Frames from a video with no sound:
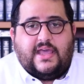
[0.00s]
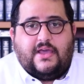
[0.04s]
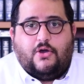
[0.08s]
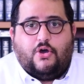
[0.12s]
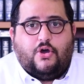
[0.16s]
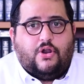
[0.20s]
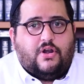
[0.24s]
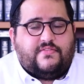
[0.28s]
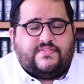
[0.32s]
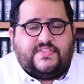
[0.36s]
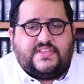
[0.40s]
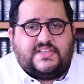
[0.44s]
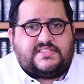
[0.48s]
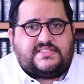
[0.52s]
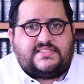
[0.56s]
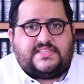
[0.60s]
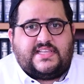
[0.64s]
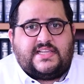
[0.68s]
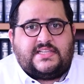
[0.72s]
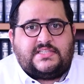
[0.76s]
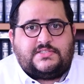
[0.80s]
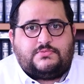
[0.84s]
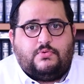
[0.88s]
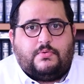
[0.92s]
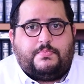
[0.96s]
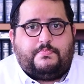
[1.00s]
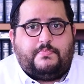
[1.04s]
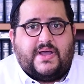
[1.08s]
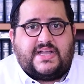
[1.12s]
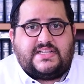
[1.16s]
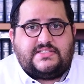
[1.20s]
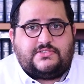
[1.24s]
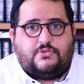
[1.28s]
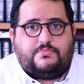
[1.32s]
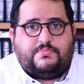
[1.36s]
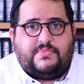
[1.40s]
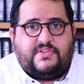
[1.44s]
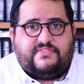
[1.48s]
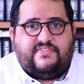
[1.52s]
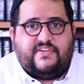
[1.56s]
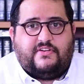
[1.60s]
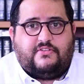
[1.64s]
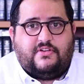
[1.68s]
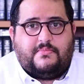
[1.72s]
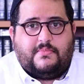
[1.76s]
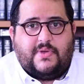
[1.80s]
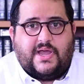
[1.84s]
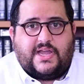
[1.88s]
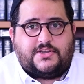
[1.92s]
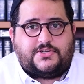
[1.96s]
All of these things were puzzled me
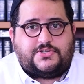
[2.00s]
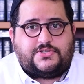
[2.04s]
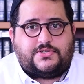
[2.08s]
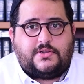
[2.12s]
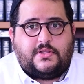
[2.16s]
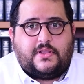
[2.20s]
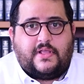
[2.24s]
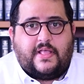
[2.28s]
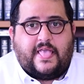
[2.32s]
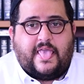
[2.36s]
very much.